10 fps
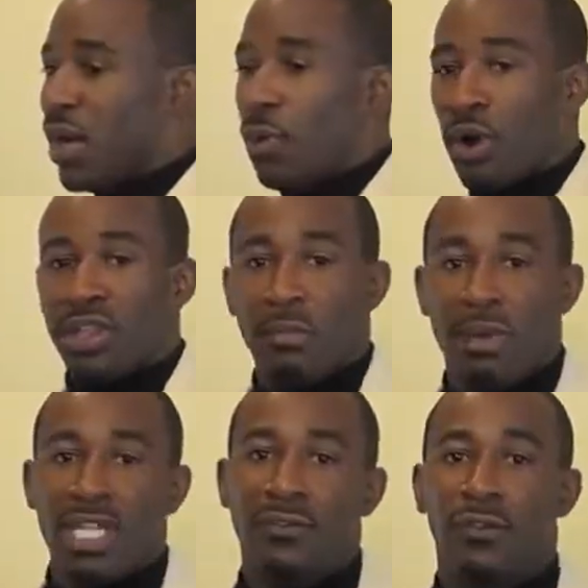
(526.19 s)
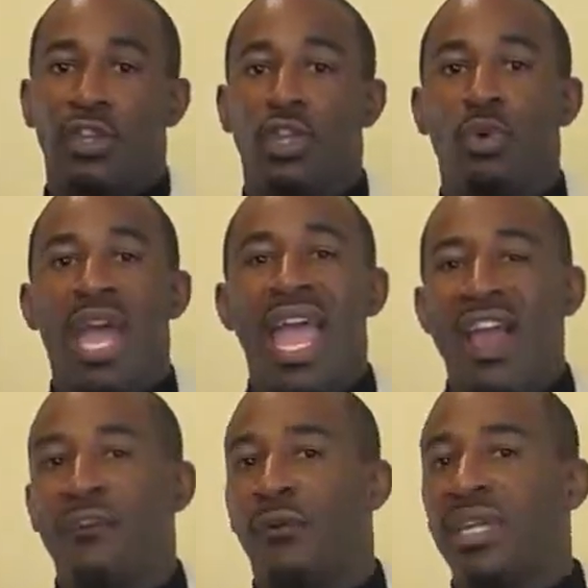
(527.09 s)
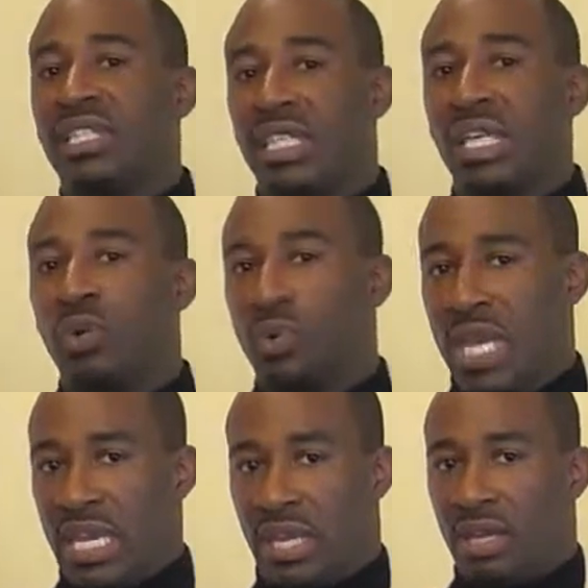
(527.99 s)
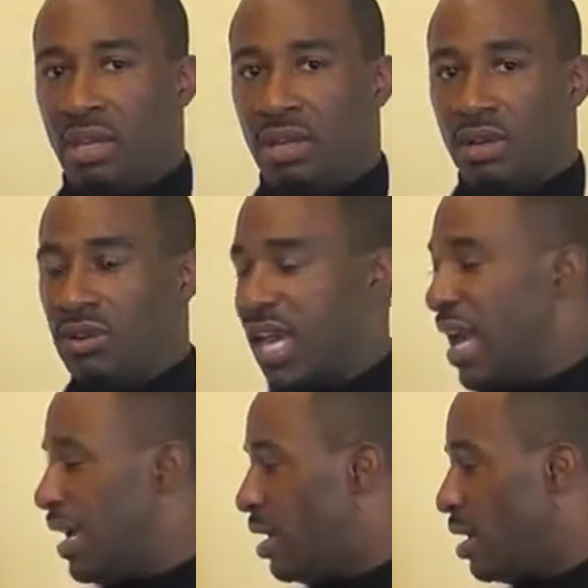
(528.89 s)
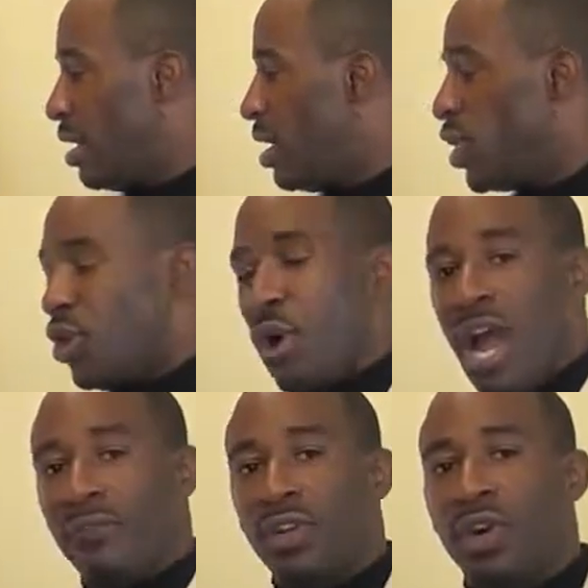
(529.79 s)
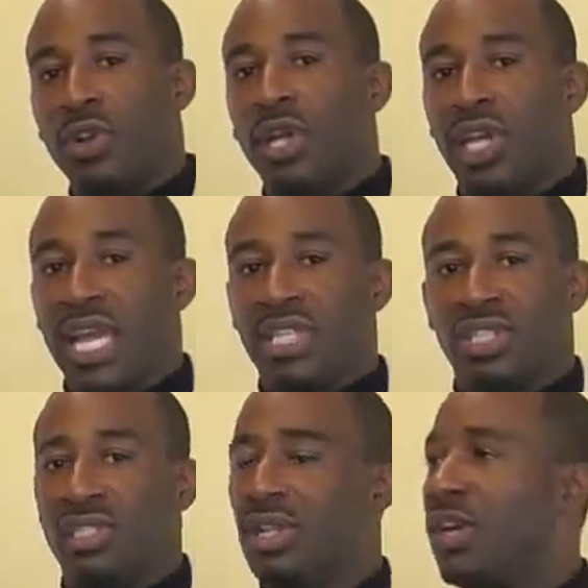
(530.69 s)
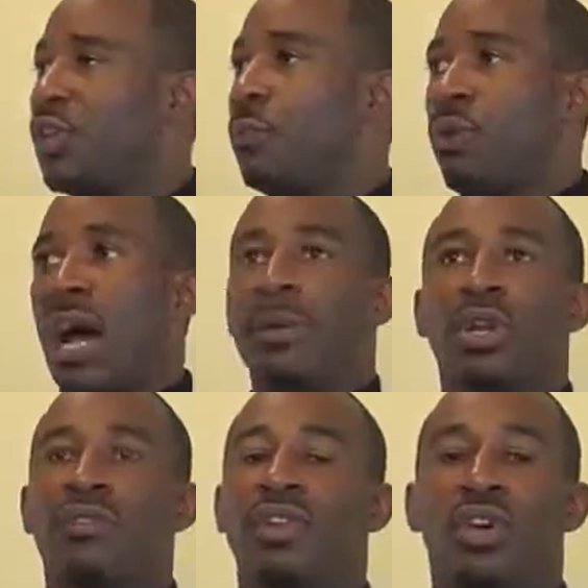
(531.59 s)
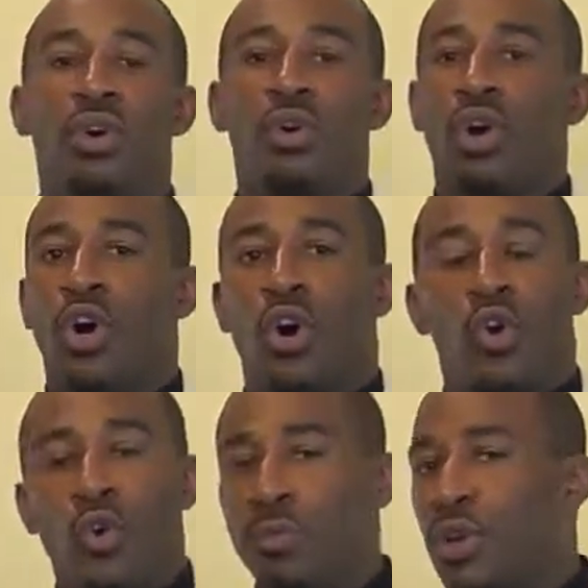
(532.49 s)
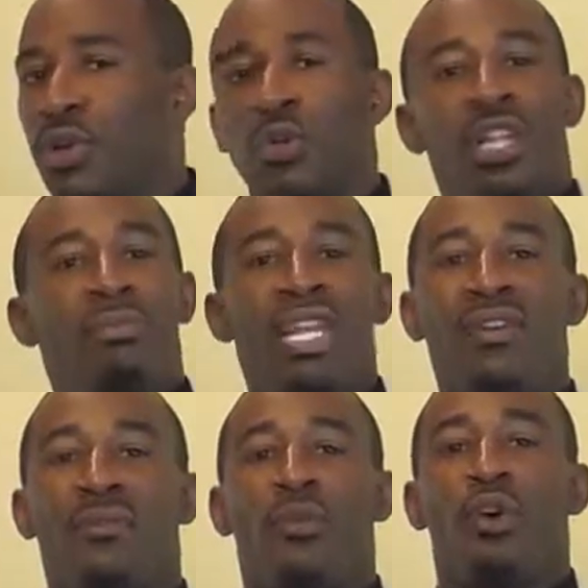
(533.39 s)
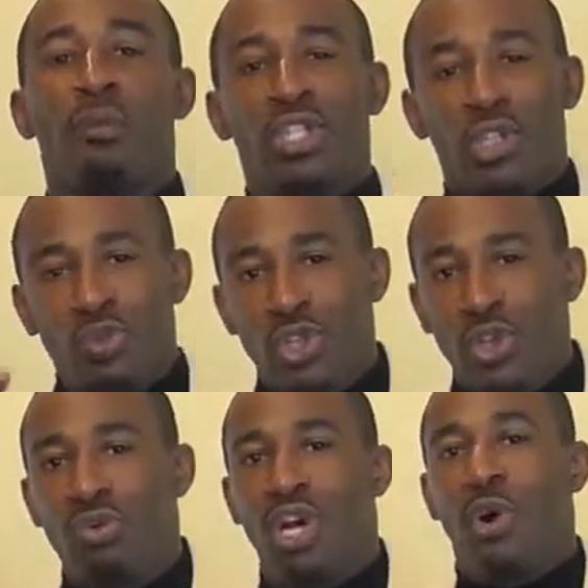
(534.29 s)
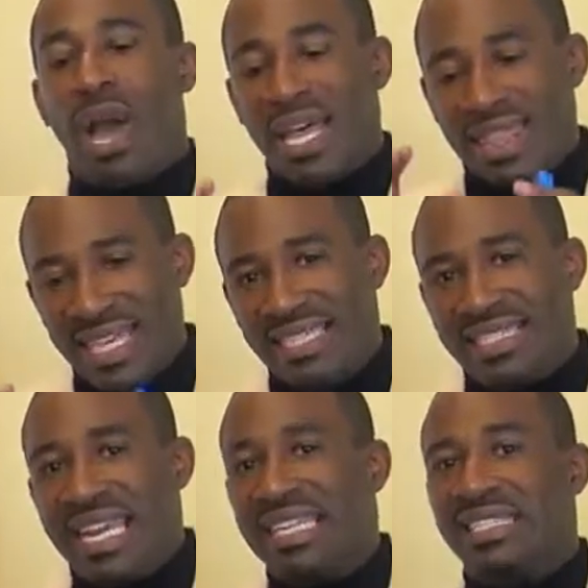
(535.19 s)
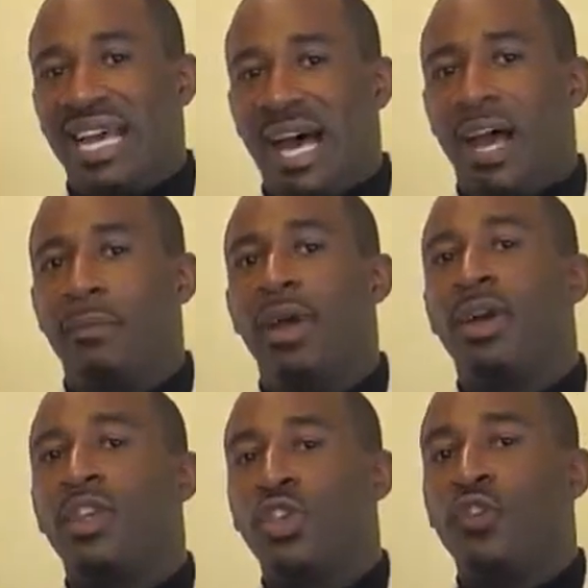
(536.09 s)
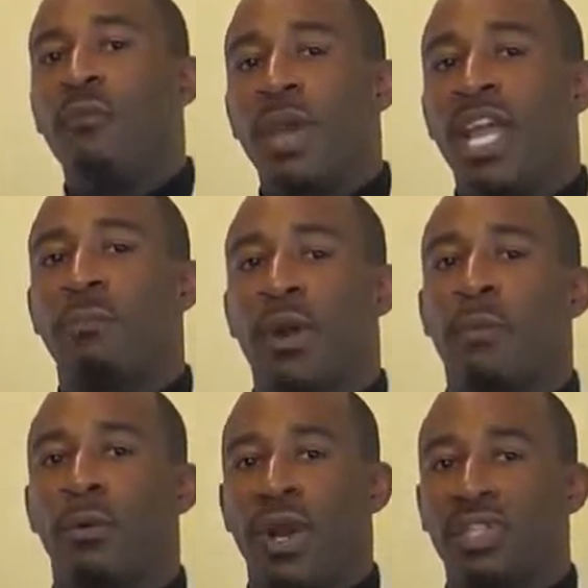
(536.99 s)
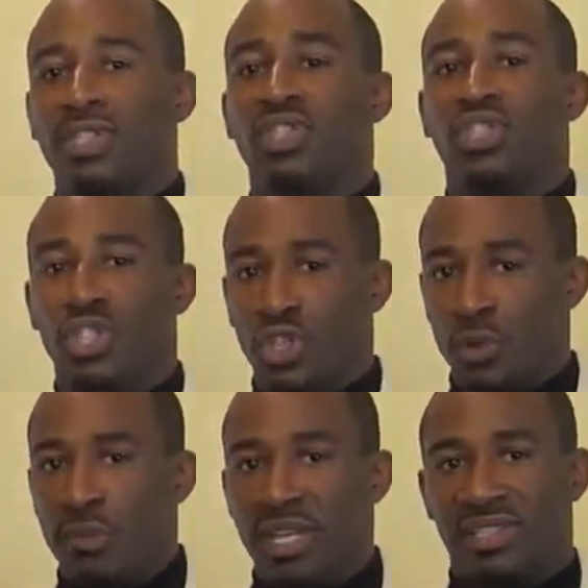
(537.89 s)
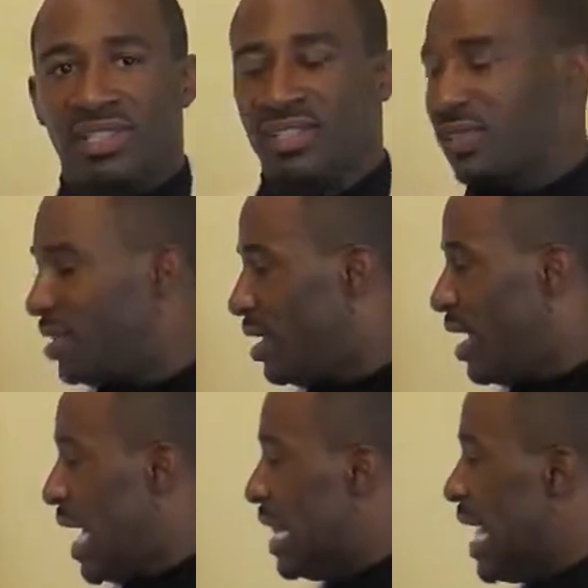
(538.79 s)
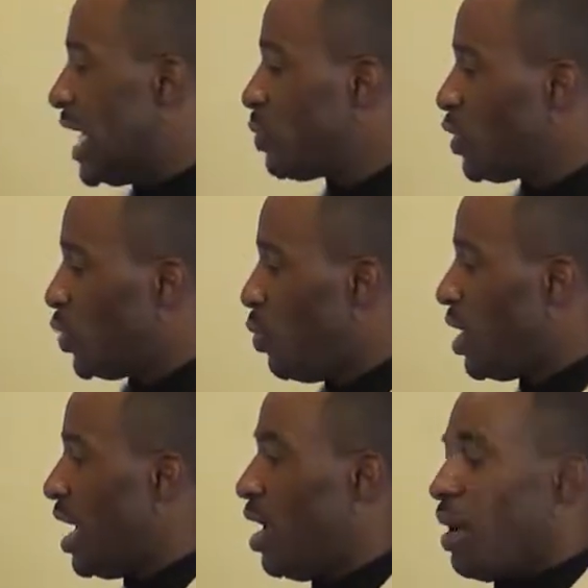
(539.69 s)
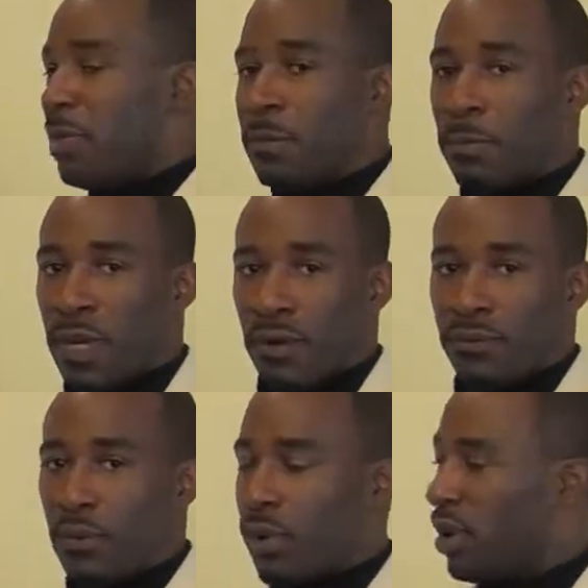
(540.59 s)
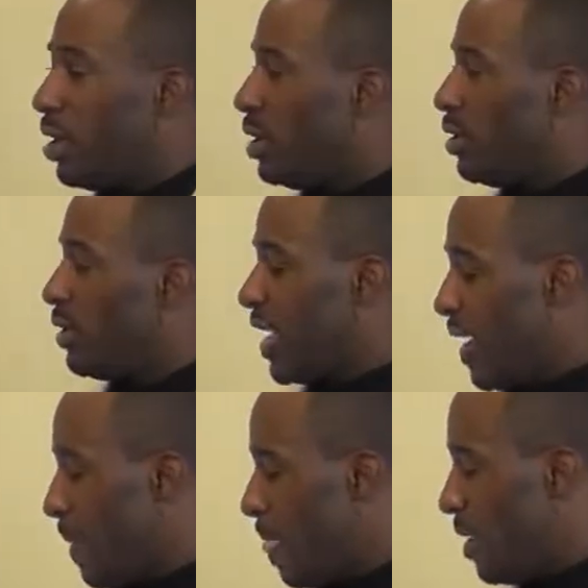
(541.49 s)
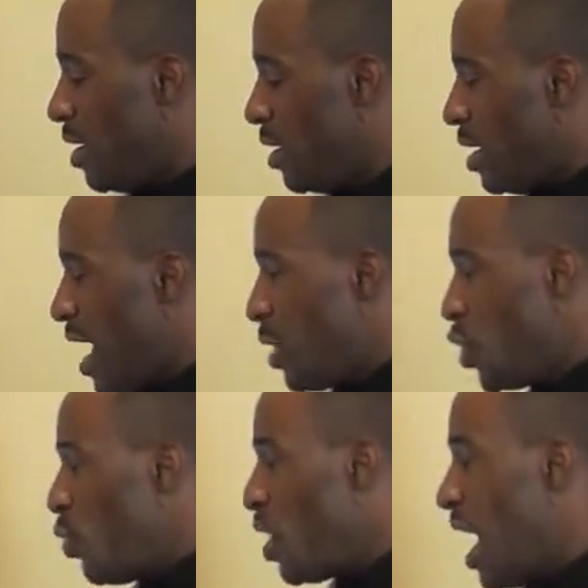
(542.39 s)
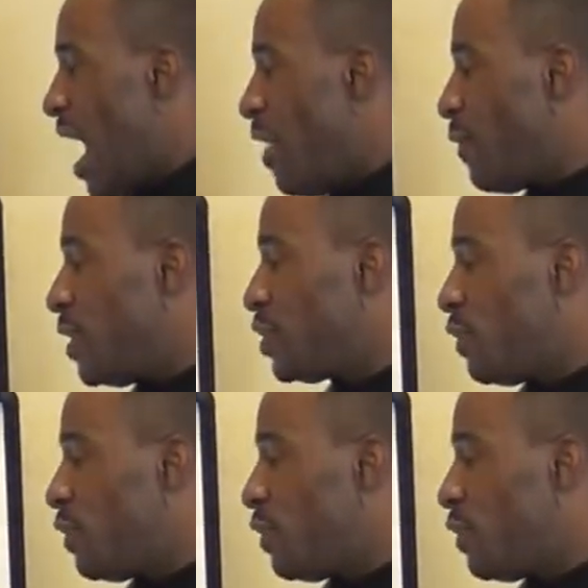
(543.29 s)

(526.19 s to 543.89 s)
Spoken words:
that work the best for you every single week. Okay? You don't have to know the location. You probably don't even know whom you're doing the meeting for, but you do know at this date and time you've made preparations to do business. And that's what you want to be prepared for. Okay? And you want to average